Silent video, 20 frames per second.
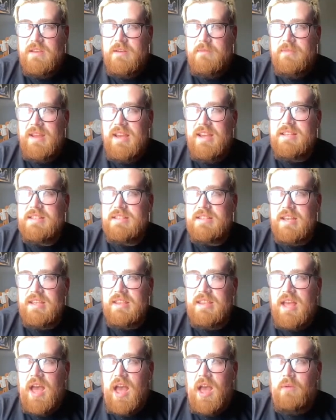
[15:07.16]
places like
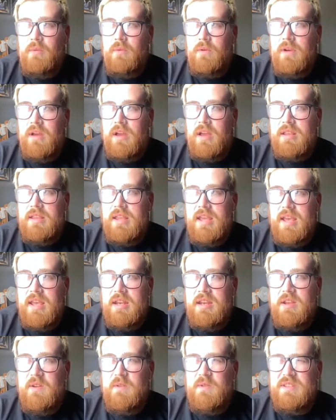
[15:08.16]
that. And
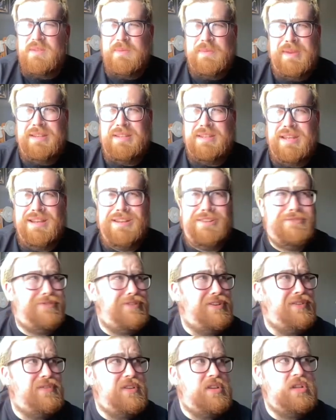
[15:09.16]
then it was a big deal
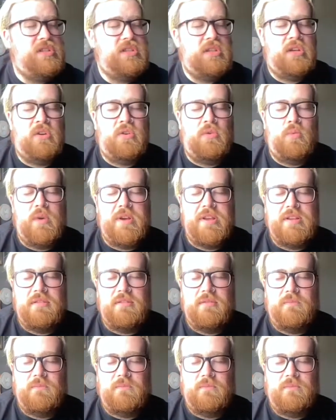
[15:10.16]
5 years ago
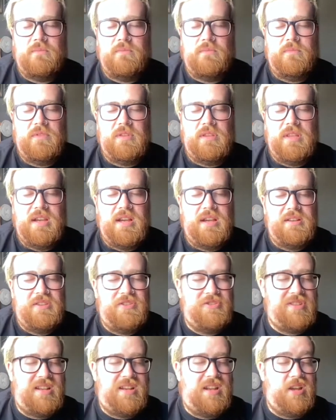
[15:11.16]
when they
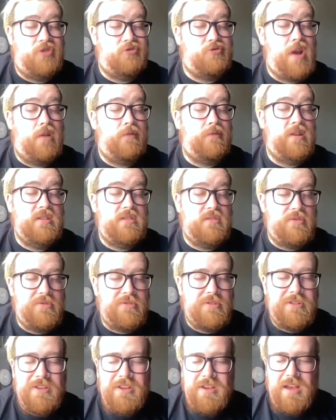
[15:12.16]
just had like a drag race
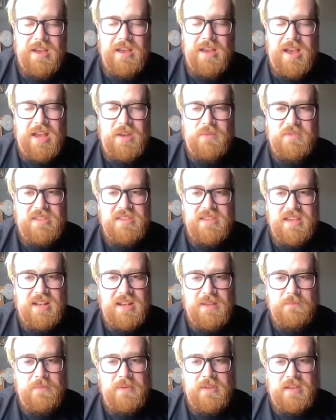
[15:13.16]
tour, and it was in the
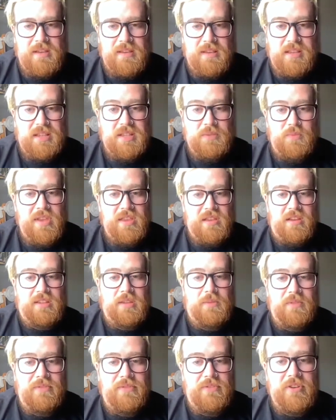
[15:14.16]
Olympia. And we thought
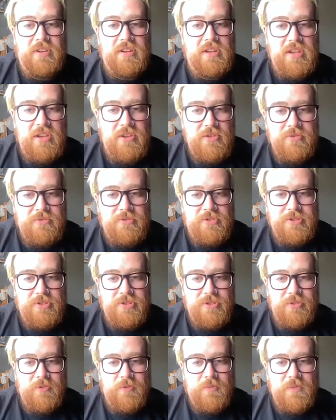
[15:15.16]
that was fucking huge.
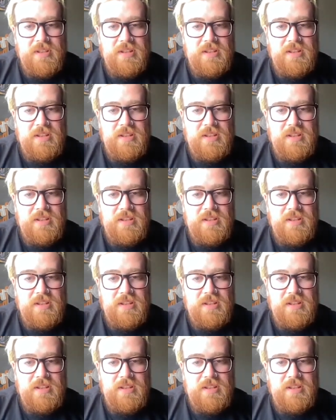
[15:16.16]
You know what I mean?